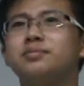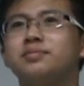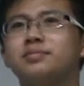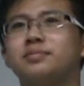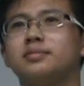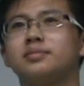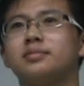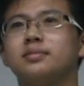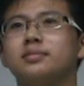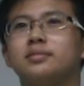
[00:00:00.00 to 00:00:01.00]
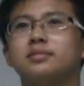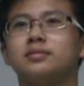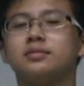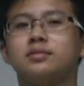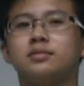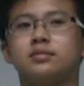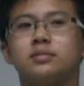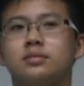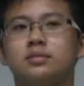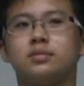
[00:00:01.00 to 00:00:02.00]

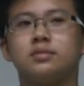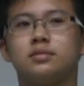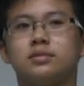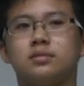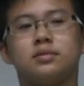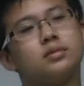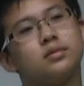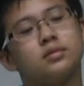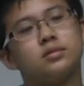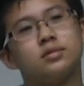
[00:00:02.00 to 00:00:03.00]
Nothing is said.